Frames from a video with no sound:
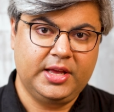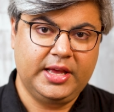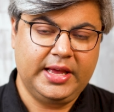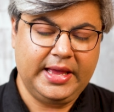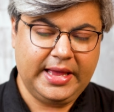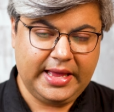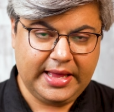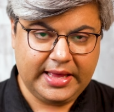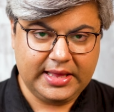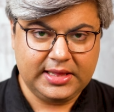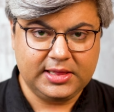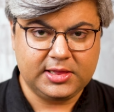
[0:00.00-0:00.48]

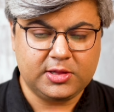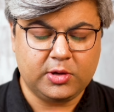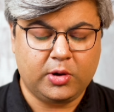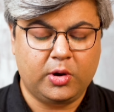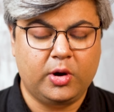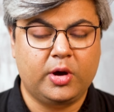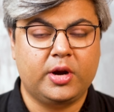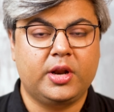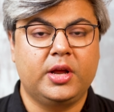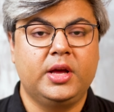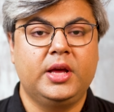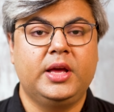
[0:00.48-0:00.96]
health
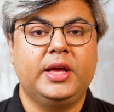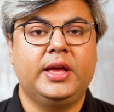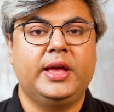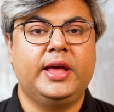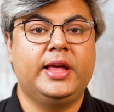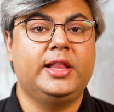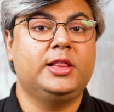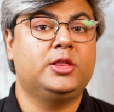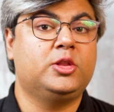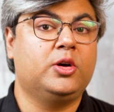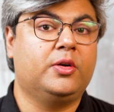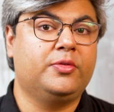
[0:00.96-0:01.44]
or
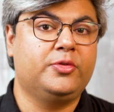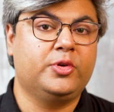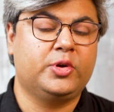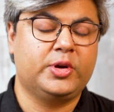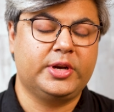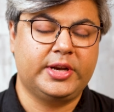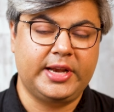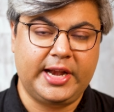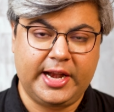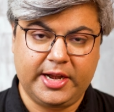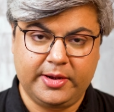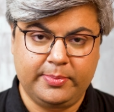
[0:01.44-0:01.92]
health of your
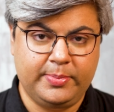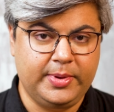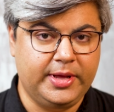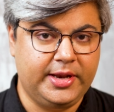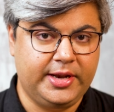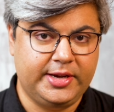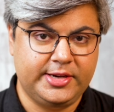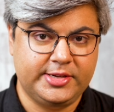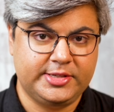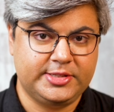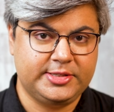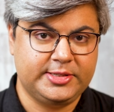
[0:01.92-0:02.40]

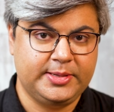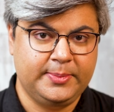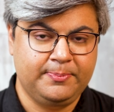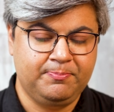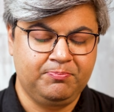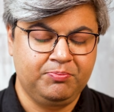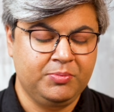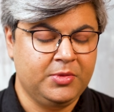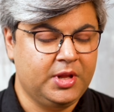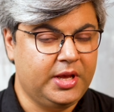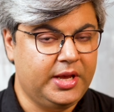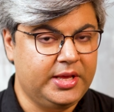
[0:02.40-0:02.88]
grandparents.
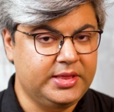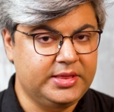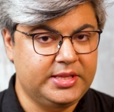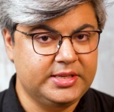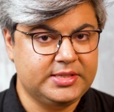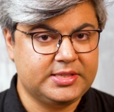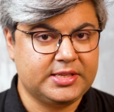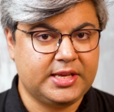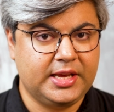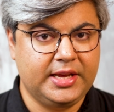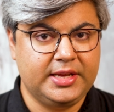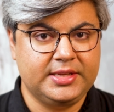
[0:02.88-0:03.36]
In
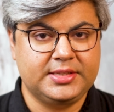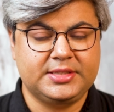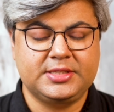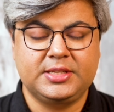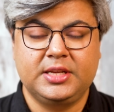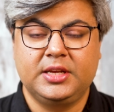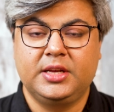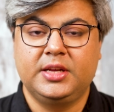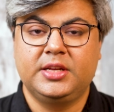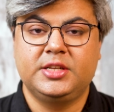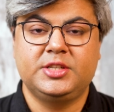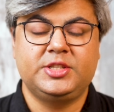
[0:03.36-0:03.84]
this case,
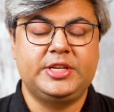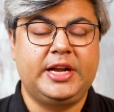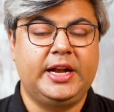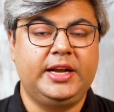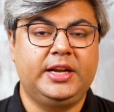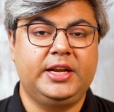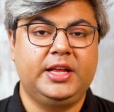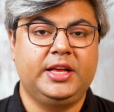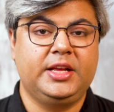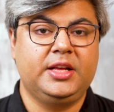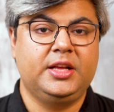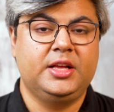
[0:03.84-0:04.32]

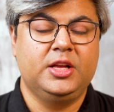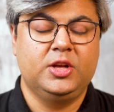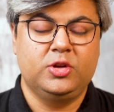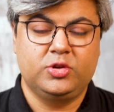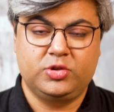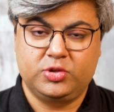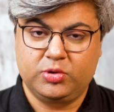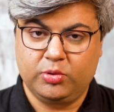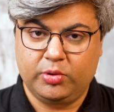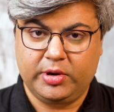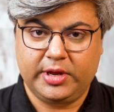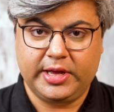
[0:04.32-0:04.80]
chanting
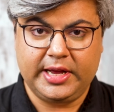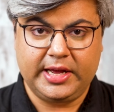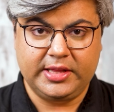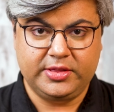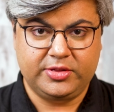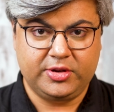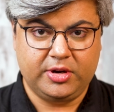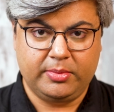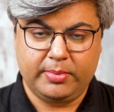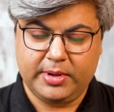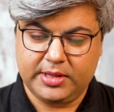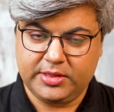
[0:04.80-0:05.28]
Surya
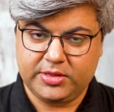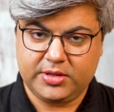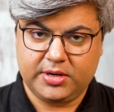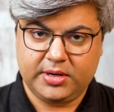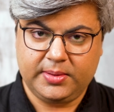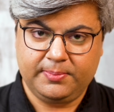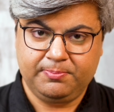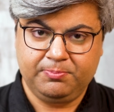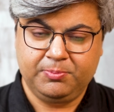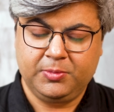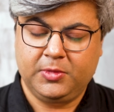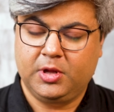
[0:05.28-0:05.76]
Gayatri Mantra,
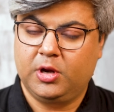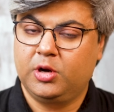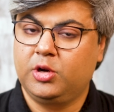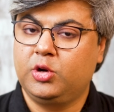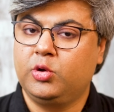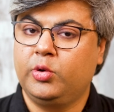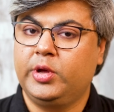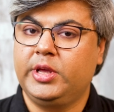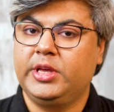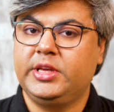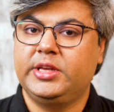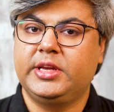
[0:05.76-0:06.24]

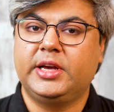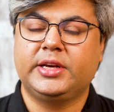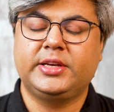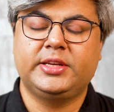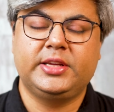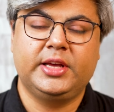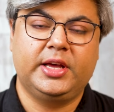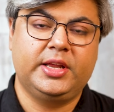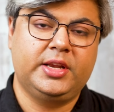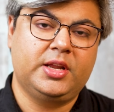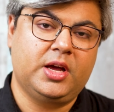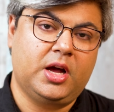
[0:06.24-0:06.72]
doing
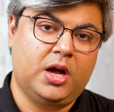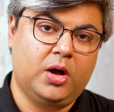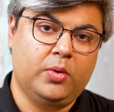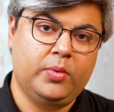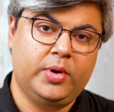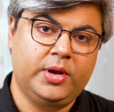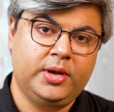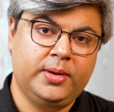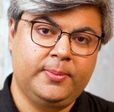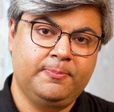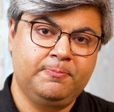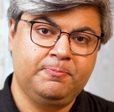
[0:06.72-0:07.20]
Yajna and
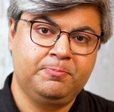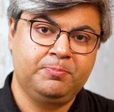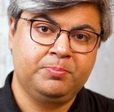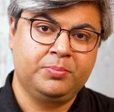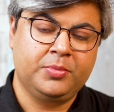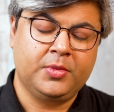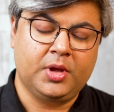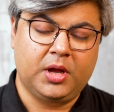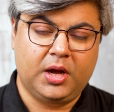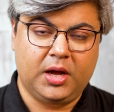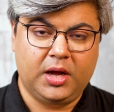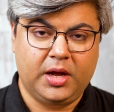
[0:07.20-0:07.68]
Havan.
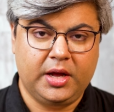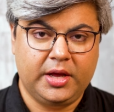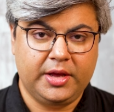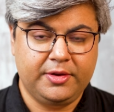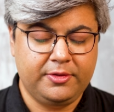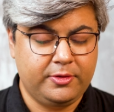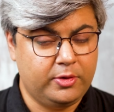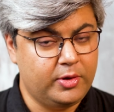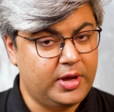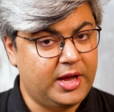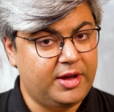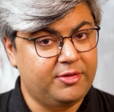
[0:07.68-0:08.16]

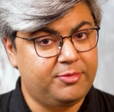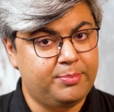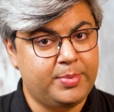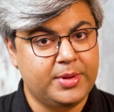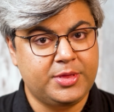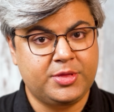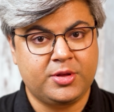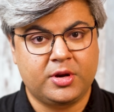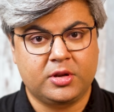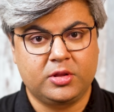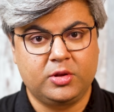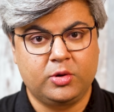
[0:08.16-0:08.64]
If you have
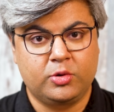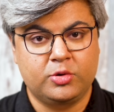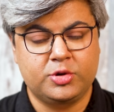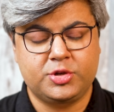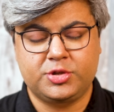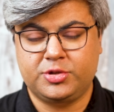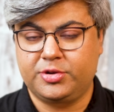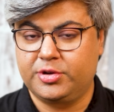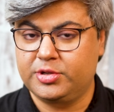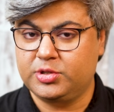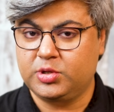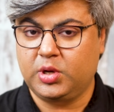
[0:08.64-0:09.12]

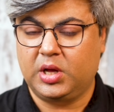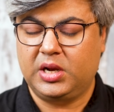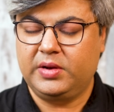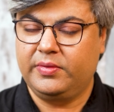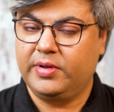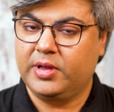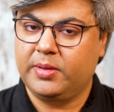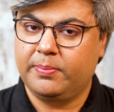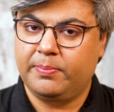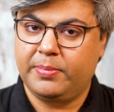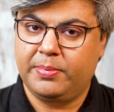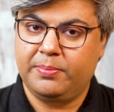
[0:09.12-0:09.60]
Pitradosh,
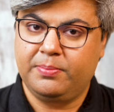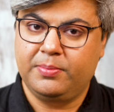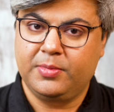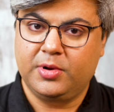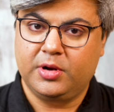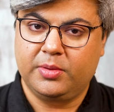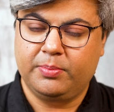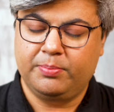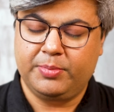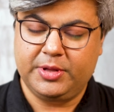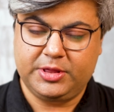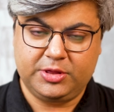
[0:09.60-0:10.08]
resolving
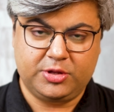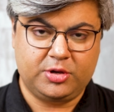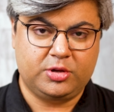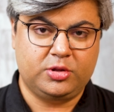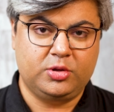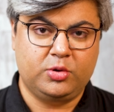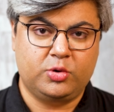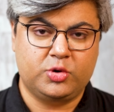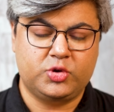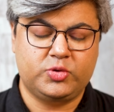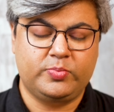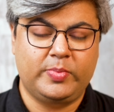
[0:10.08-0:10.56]

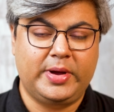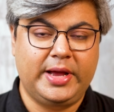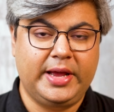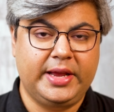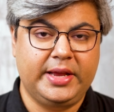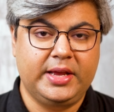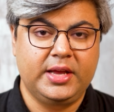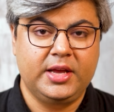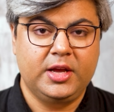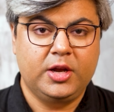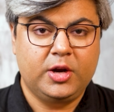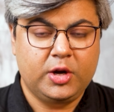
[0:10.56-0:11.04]
Pitradosh
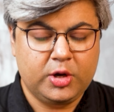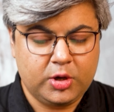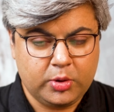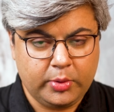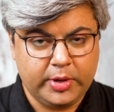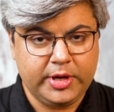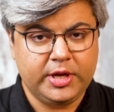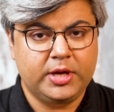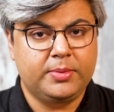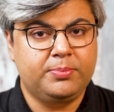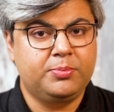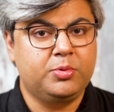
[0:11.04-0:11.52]
by
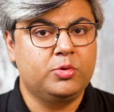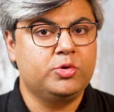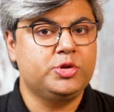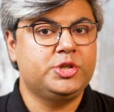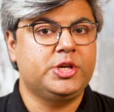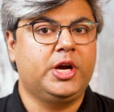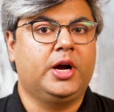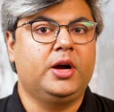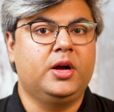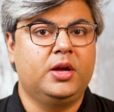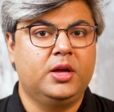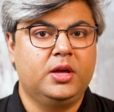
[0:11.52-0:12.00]
doing a
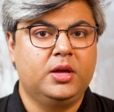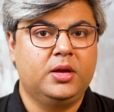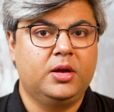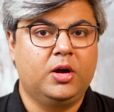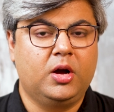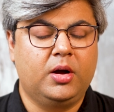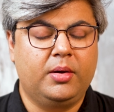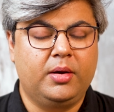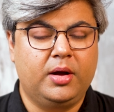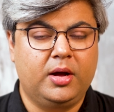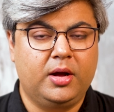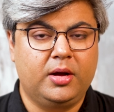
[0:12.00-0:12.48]
puja
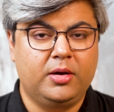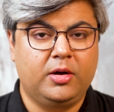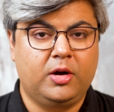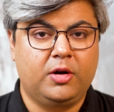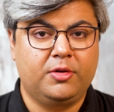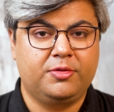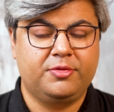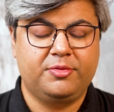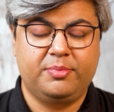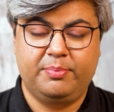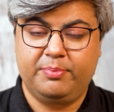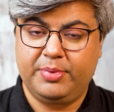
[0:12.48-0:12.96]

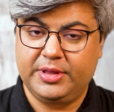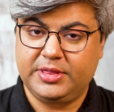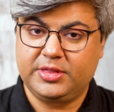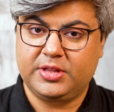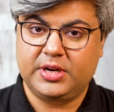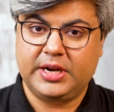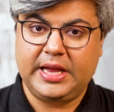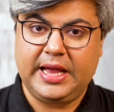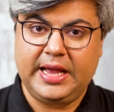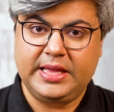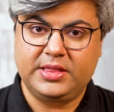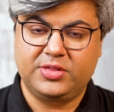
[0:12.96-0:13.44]
of Pitra
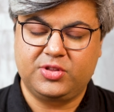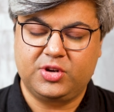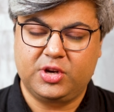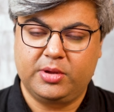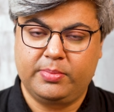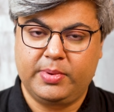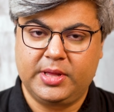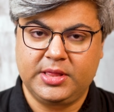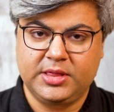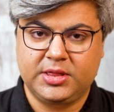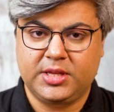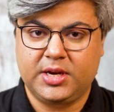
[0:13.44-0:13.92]
Gayatri
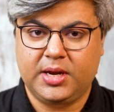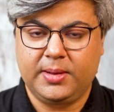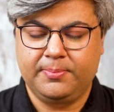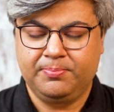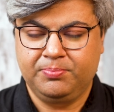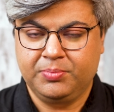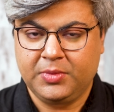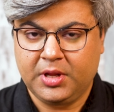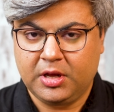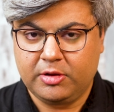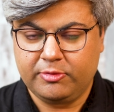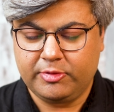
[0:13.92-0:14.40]
Mantra
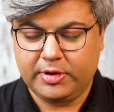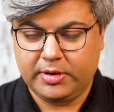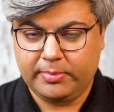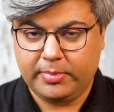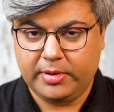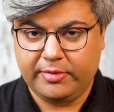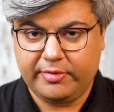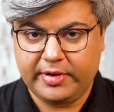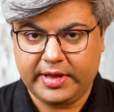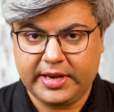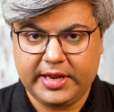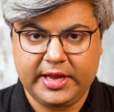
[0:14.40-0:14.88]
will be
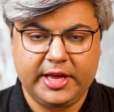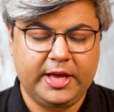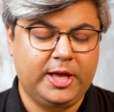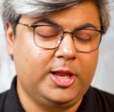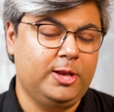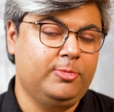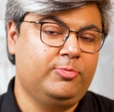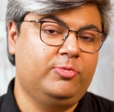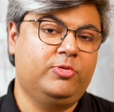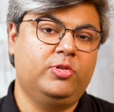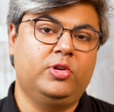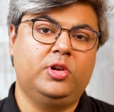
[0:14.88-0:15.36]
very
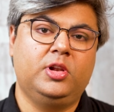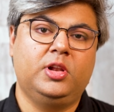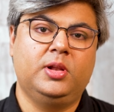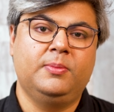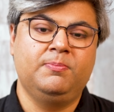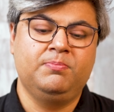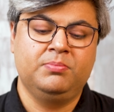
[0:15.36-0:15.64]
helpful